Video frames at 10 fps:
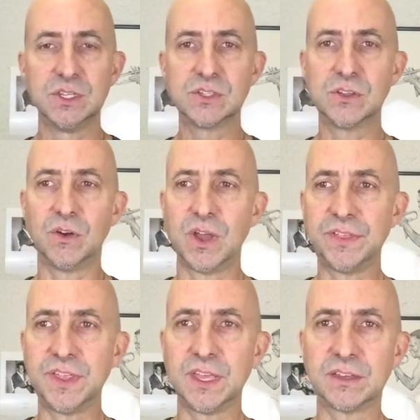So I
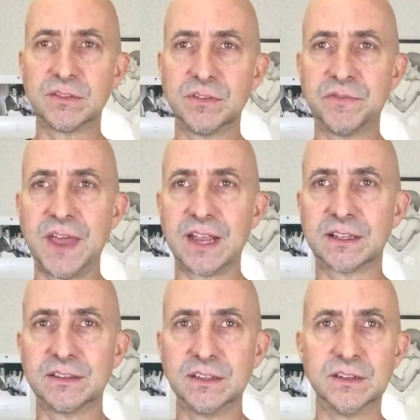think the fact,
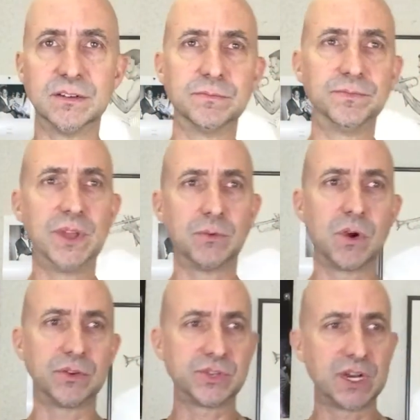you know, that
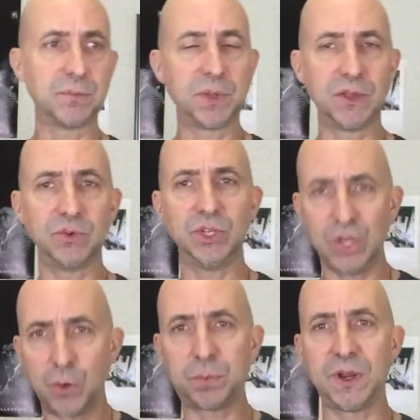we're all trying to play with
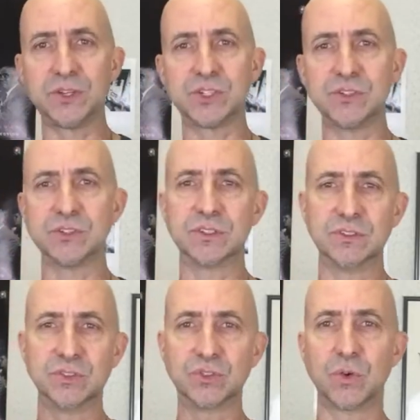no pressure
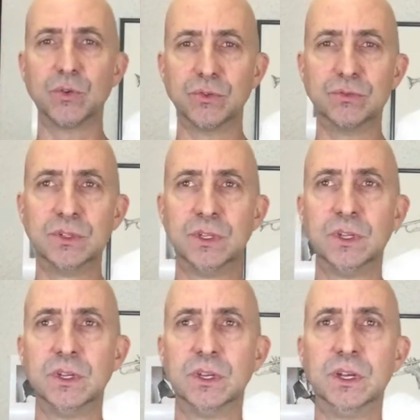is a total
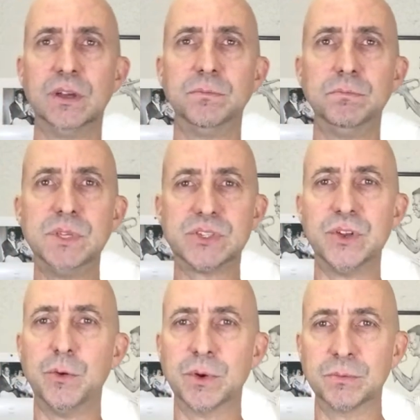
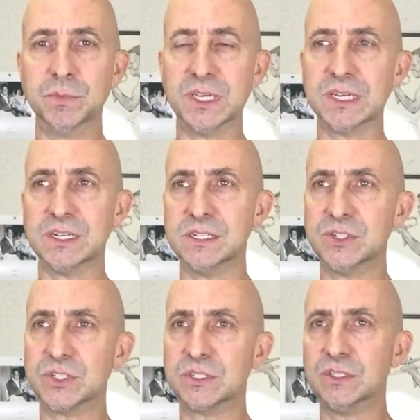misnomer,
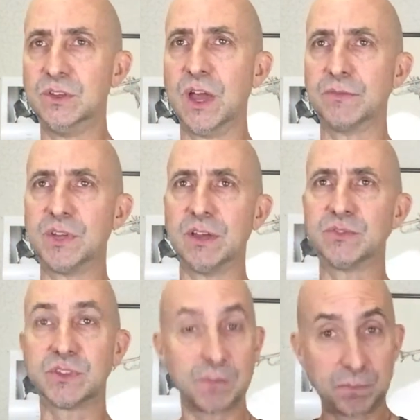because you have to have
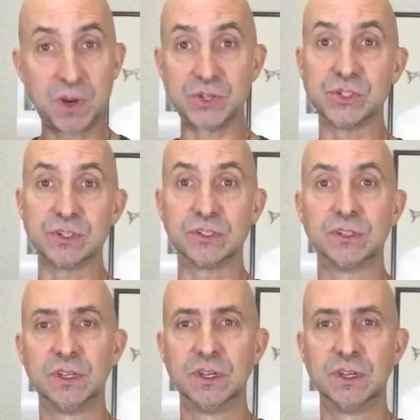some pressure.